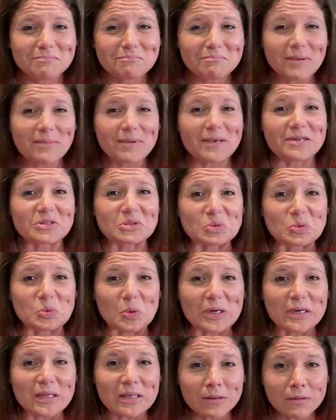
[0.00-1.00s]
maybe a
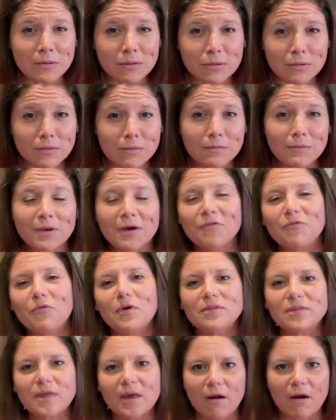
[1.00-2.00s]
20th of
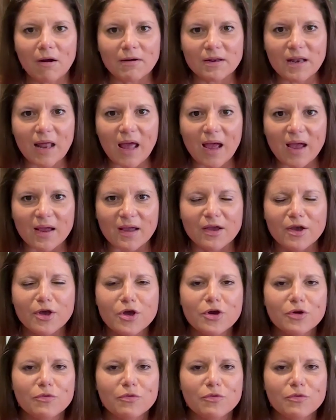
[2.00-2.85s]
what they are today,